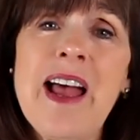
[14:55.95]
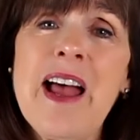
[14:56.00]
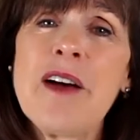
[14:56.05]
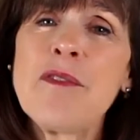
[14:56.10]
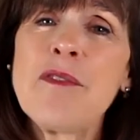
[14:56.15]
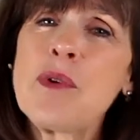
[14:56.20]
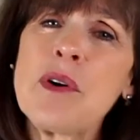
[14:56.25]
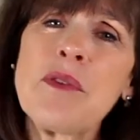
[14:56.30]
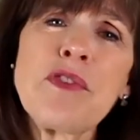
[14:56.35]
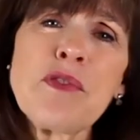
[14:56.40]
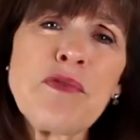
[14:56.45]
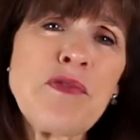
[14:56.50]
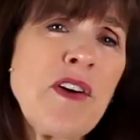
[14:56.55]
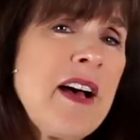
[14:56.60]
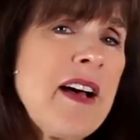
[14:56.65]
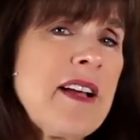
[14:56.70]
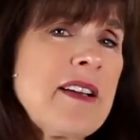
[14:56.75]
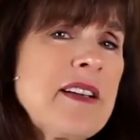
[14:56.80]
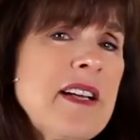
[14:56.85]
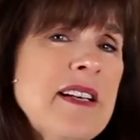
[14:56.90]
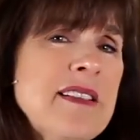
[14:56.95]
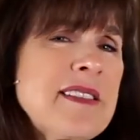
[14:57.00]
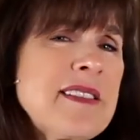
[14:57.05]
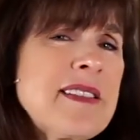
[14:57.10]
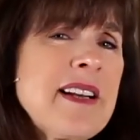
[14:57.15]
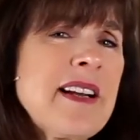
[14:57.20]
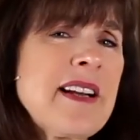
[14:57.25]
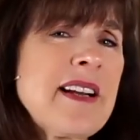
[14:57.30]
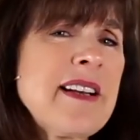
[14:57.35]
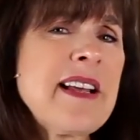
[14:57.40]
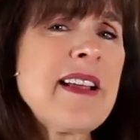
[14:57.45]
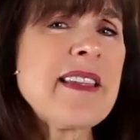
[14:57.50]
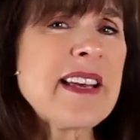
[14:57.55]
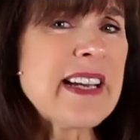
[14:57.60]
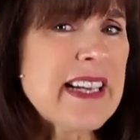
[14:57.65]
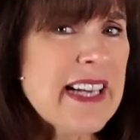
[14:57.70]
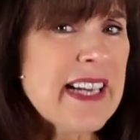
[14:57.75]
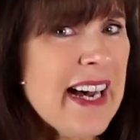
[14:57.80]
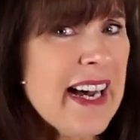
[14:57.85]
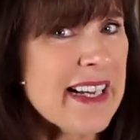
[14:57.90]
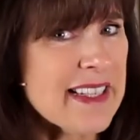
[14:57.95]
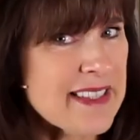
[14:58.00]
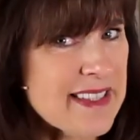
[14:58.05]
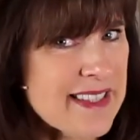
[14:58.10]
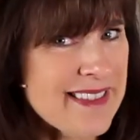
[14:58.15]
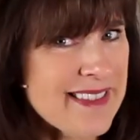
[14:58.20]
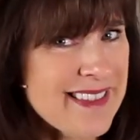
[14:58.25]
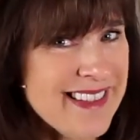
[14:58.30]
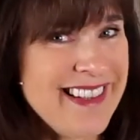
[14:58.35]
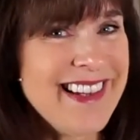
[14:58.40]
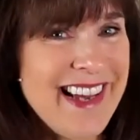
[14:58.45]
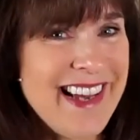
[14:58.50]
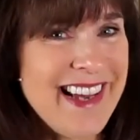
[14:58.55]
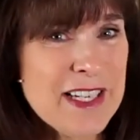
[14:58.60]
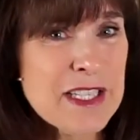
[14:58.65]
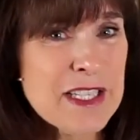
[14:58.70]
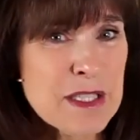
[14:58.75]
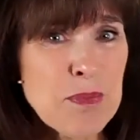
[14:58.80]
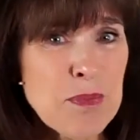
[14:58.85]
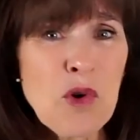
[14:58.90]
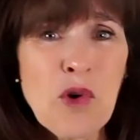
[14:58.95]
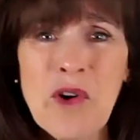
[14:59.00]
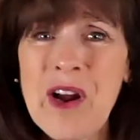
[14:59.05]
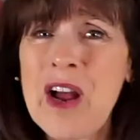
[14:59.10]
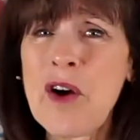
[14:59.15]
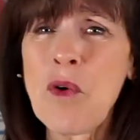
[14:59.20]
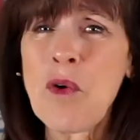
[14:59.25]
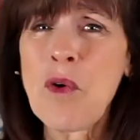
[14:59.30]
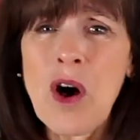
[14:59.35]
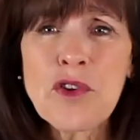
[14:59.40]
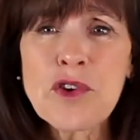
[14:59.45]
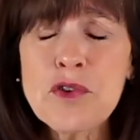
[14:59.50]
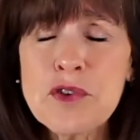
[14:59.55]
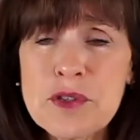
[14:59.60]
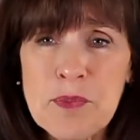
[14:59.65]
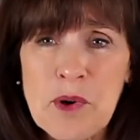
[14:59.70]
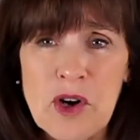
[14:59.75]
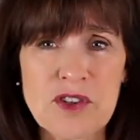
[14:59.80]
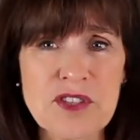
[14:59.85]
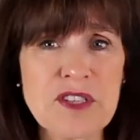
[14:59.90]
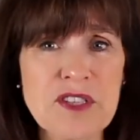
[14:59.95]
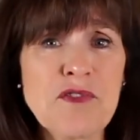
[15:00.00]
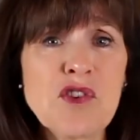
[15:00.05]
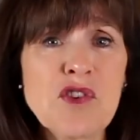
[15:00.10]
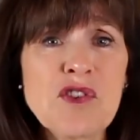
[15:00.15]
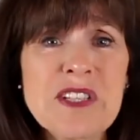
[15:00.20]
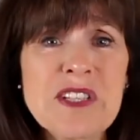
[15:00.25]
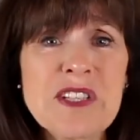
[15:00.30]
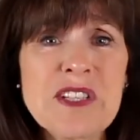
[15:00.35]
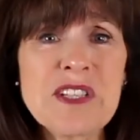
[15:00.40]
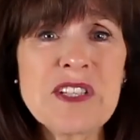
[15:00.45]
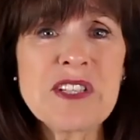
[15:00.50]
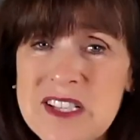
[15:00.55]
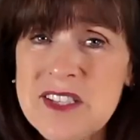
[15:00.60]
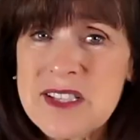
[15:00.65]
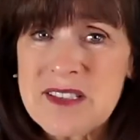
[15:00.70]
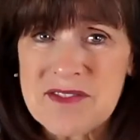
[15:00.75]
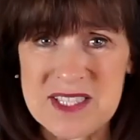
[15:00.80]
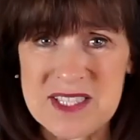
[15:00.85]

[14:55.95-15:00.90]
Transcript: Well, for fun, study the gut and explore how all those parts of your digestive